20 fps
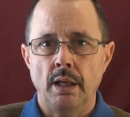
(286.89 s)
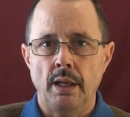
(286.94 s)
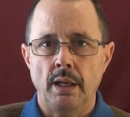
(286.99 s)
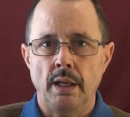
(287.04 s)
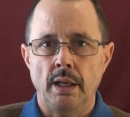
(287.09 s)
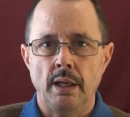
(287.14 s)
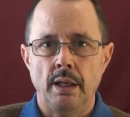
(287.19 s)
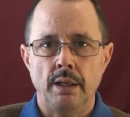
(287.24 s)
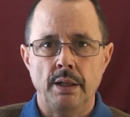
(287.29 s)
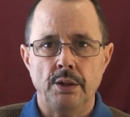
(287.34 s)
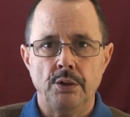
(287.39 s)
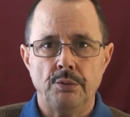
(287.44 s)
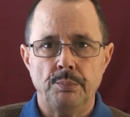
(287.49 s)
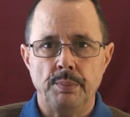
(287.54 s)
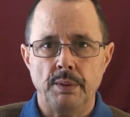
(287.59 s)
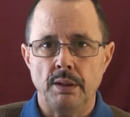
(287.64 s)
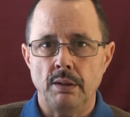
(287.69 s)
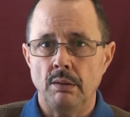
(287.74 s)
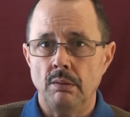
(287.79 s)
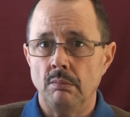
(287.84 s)
and it's
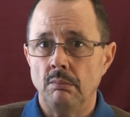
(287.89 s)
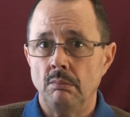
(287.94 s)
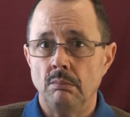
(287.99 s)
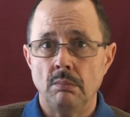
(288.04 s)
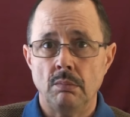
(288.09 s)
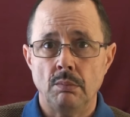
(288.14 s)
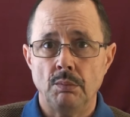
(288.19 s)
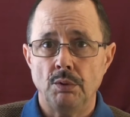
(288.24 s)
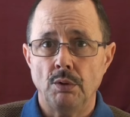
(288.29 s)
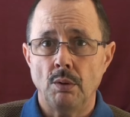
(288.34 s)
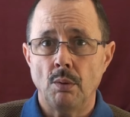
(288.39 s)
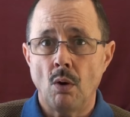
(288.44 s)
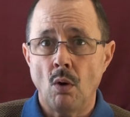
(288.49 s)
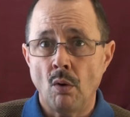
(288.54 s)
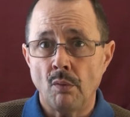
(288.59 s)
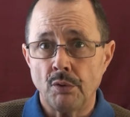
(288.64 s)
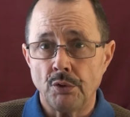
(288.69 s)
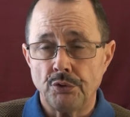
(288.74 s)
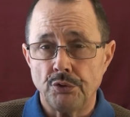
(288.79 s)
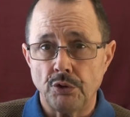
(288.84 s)
been
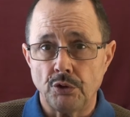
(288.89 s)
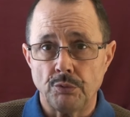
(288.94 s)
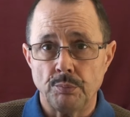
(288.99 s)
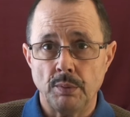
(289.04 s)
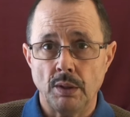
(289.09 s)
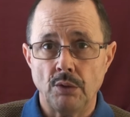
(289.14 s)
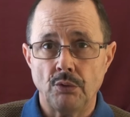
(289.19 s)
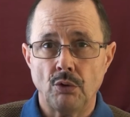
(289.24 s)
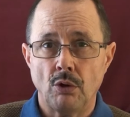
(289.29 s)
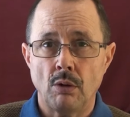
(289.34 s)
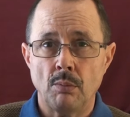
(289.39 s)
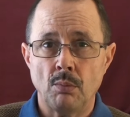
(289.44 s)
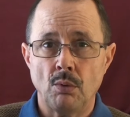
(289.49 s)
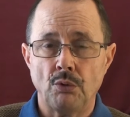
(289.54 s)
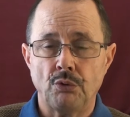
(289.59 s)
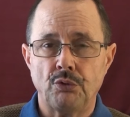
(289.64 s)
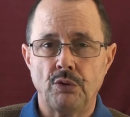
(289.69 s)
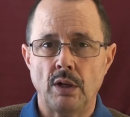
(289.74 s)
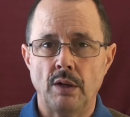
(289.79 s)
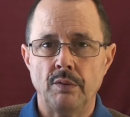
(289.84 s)
over 6 months,
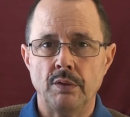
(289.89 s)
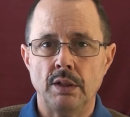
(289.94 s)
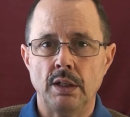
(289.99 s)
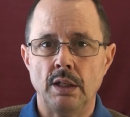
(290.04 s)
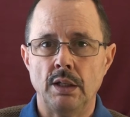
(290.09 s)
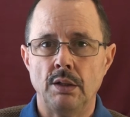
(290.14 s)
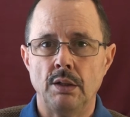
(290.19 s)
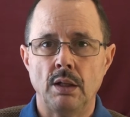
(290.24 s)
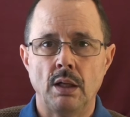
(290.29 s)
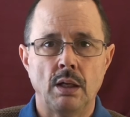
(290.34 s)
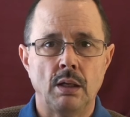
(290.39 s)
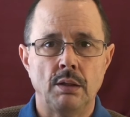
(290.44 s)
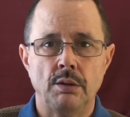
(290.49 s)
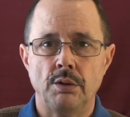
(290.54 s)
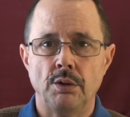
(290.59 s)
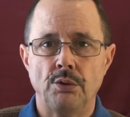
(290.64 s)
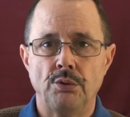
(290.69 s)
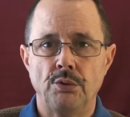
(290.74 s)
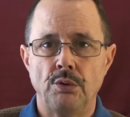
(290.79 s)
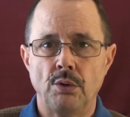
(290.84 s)
almost 7, and
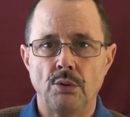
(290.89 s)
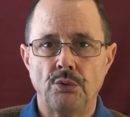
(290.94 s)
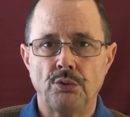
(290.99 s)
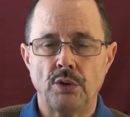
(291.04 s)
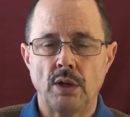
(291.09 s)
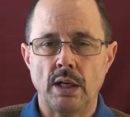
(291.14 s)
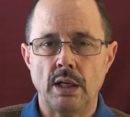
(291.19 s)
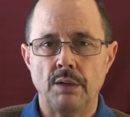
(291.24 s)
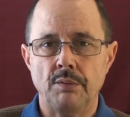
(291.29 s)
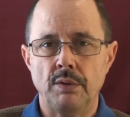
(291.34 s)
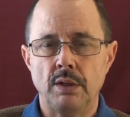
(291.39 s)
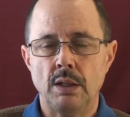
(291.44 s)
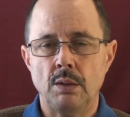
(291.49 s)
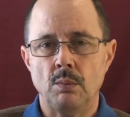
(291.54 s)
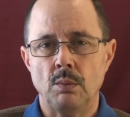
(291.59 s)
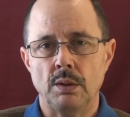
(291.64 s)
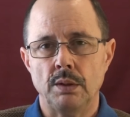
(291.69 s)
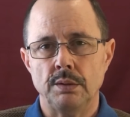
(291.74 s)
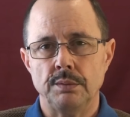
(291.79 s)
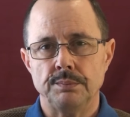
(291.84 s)
there's no sign of
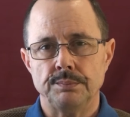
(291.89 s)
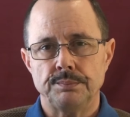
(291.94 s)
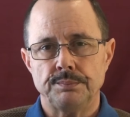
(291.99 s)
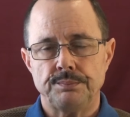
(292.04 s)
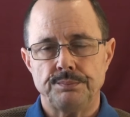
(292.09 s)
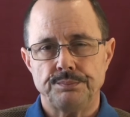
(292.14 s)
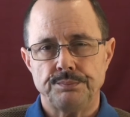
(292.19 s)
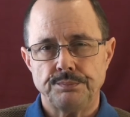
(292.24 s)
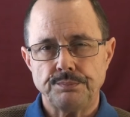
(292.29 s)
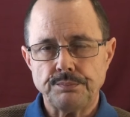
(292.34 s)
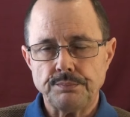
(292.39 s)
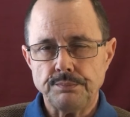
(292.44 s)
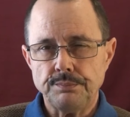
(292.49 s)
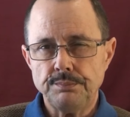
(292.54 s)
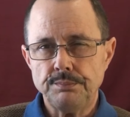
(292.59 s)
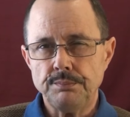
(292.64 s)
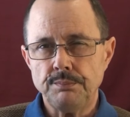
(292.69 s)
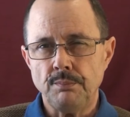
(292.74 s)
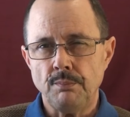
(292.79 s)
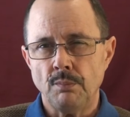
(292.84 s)
anyone.
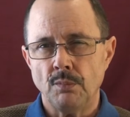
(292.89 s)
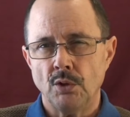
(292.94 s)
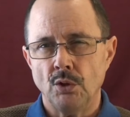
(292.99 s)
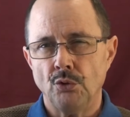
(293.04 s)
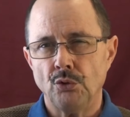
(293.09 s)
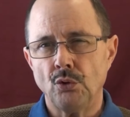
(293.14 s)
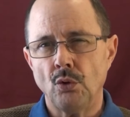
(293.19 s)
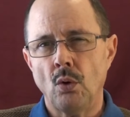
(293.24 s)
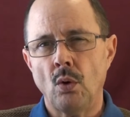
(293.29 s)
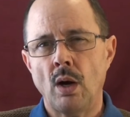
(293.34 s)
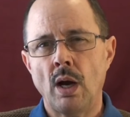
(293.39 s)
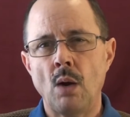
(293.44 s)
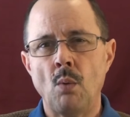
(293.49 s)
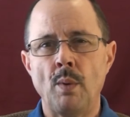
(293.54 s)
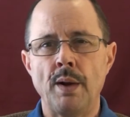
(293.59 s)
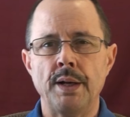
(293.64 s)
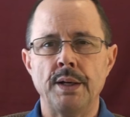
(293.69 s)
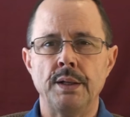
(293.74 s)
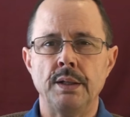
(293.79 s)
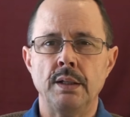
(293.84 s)
So I
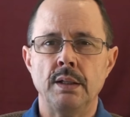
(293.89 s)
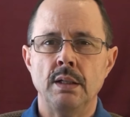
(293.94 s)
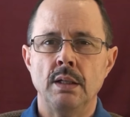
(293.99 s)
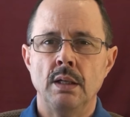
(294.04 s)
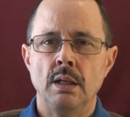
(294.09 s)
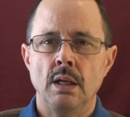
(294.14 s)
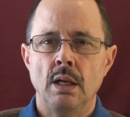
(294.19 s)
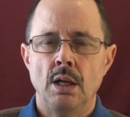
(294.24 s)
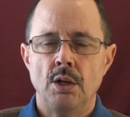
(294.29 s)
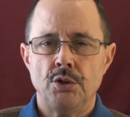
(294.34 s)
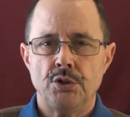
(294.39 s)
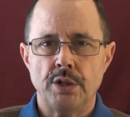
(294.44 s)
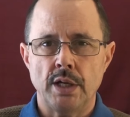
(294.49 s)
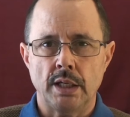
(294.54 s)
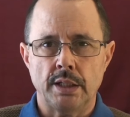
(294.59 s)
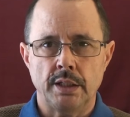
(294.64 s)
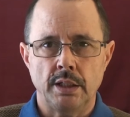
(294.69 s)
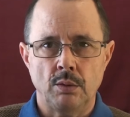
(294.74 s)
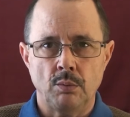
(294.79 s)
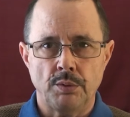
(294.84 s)
went and
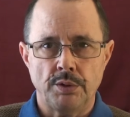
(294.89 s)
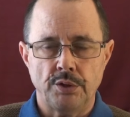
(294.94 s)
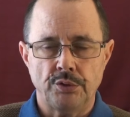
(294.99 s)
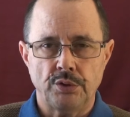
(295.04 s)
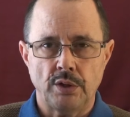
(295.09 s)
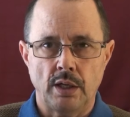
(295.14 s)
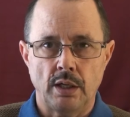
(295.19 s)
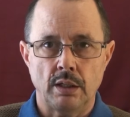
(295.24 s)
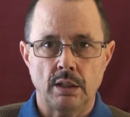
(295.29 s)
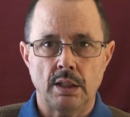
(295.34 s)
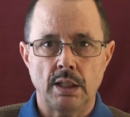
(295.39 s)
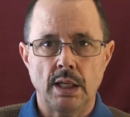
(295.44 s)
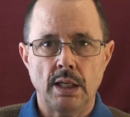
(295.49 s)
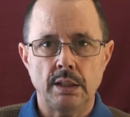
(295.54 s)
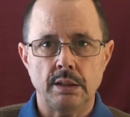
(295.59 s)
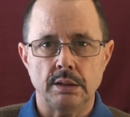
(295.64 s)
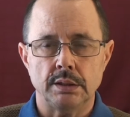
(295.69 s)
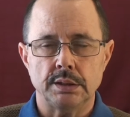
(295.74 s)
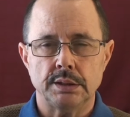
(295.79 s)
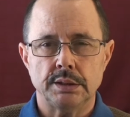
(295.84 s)
checked in with his higher
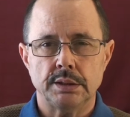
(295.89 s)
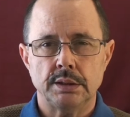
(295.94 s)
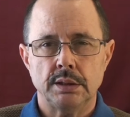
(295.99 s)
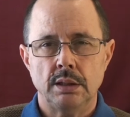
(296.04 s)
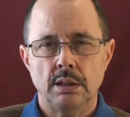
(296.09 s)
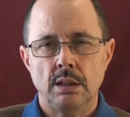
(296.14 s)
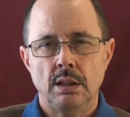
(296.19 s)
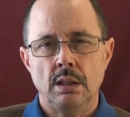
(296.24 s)
guidance.